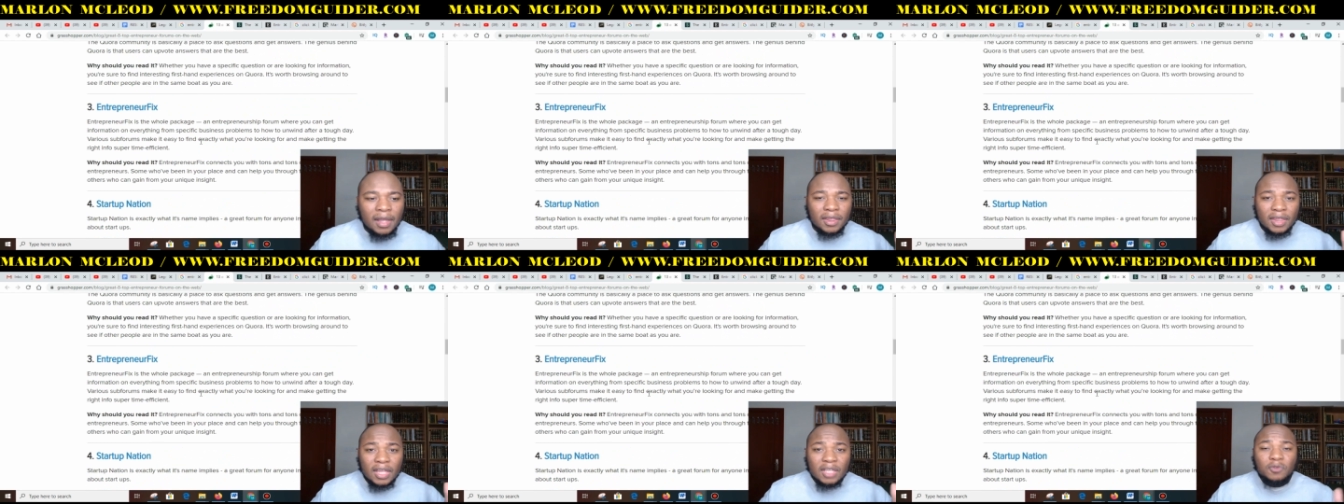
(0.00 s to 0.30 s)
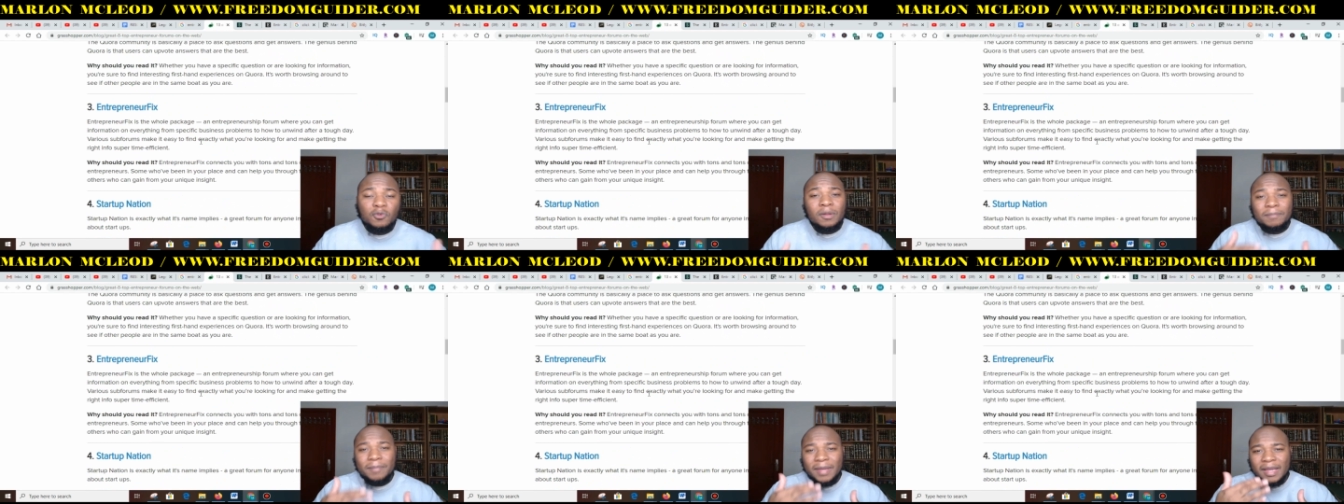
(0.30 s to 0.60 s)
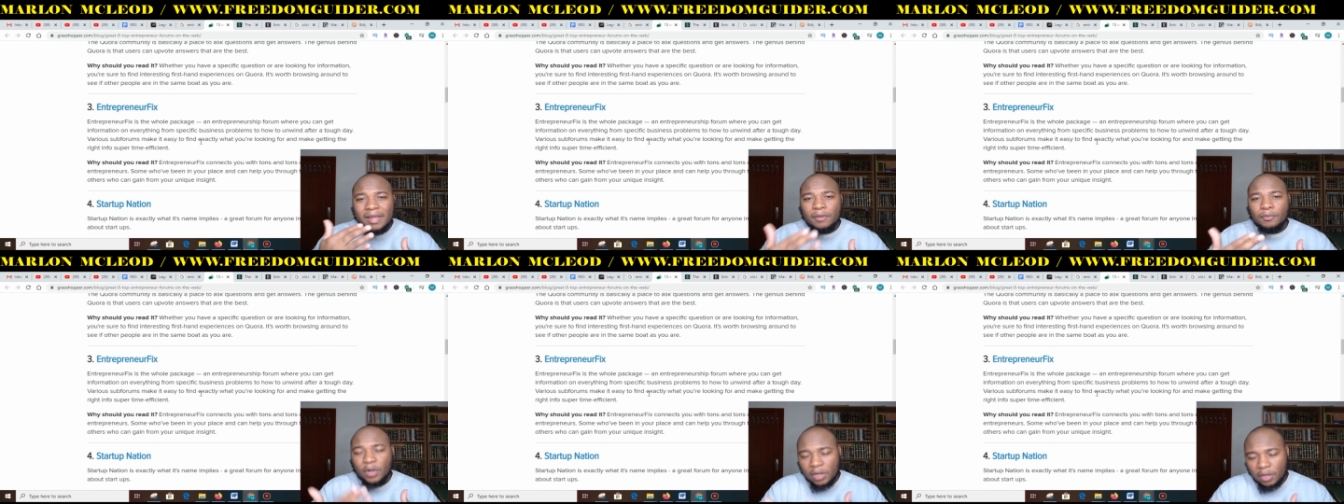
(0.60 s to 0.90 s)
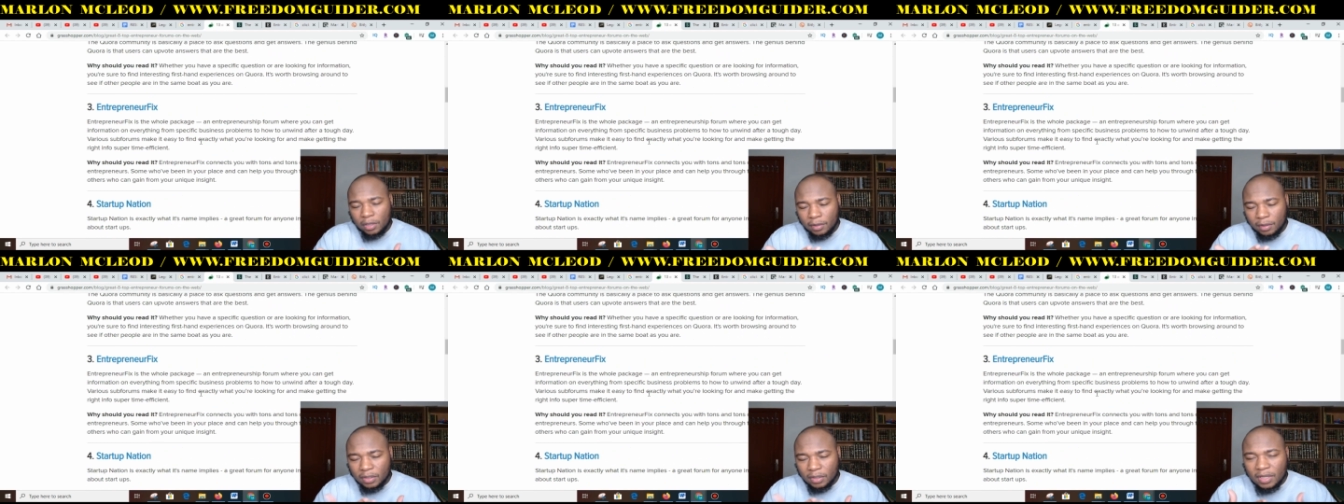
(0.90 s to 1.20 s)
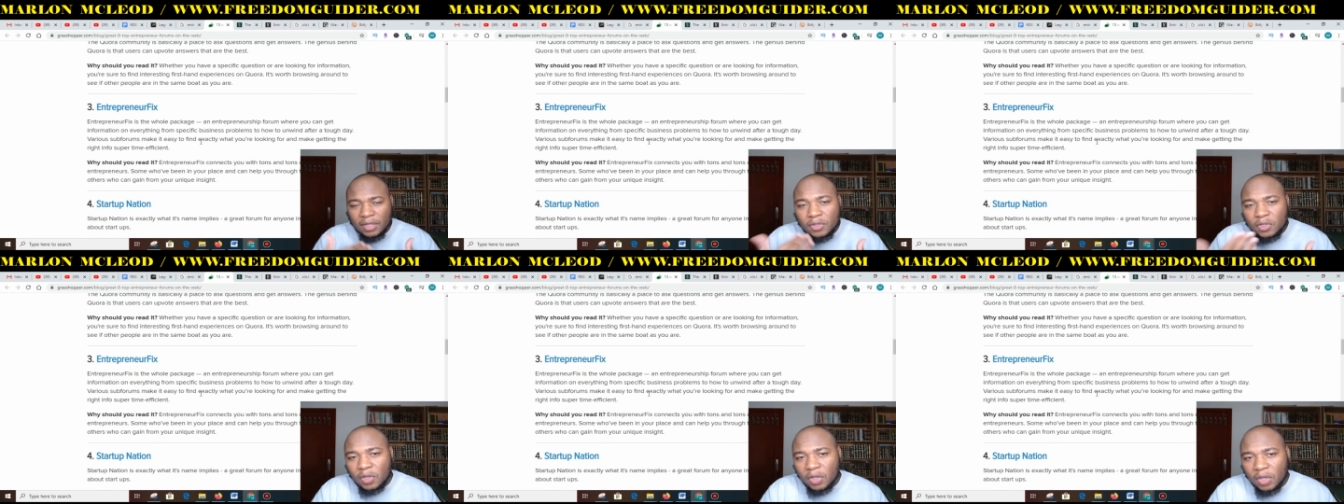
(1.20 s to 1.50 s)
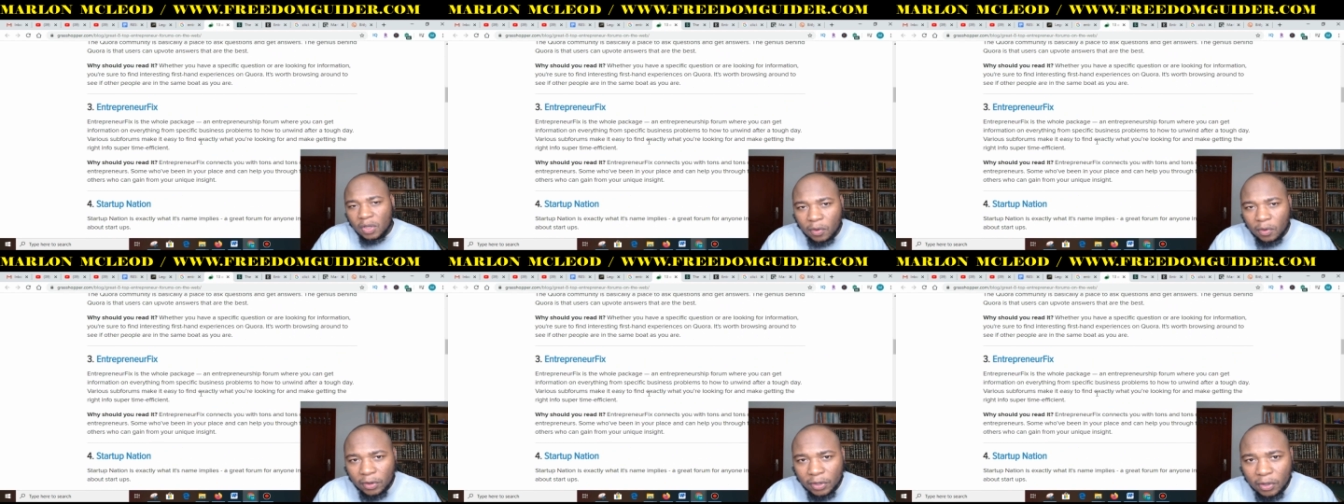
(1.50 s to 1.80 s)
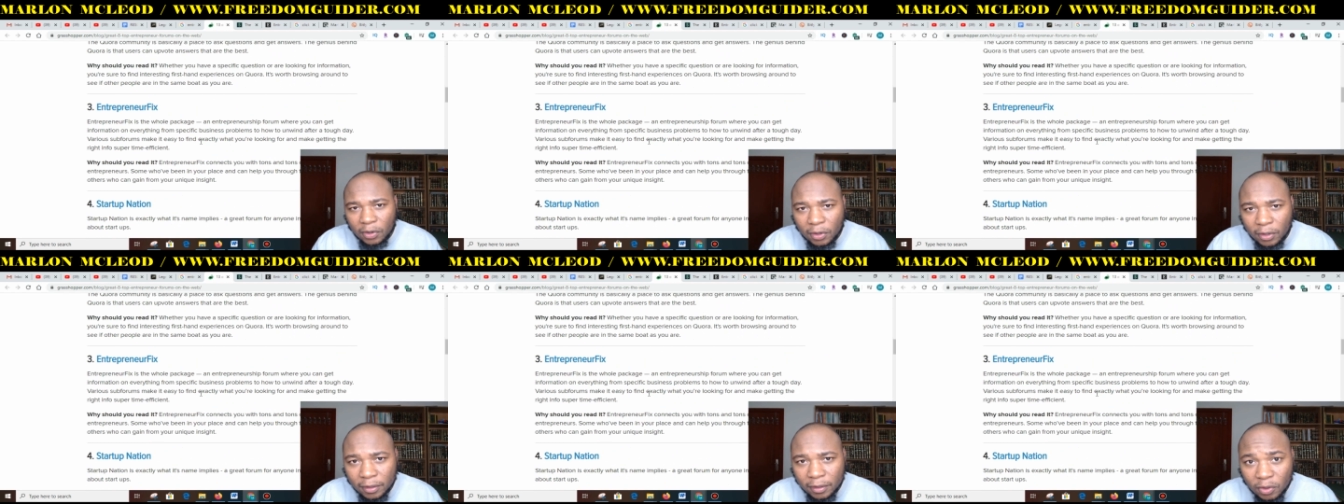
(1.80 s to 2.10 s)
This will bring into
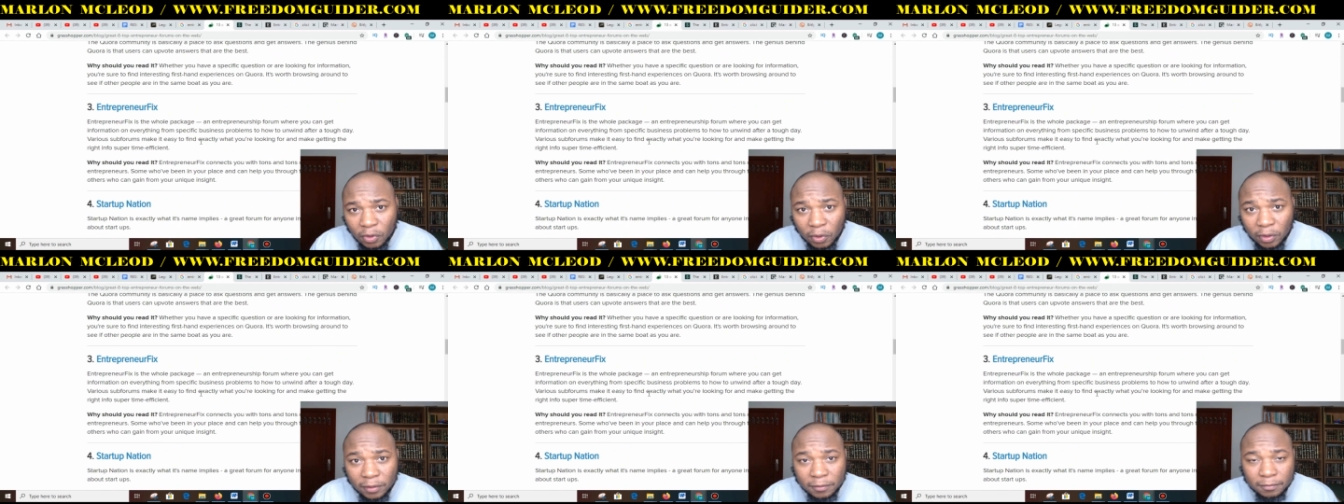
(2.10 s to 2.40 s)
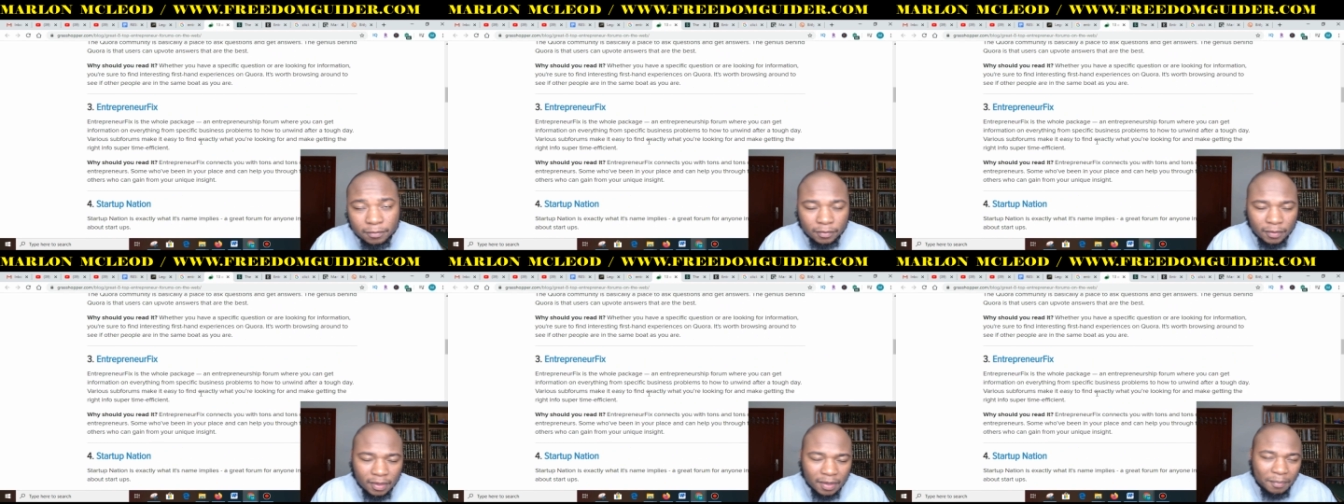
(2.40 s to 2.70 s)
your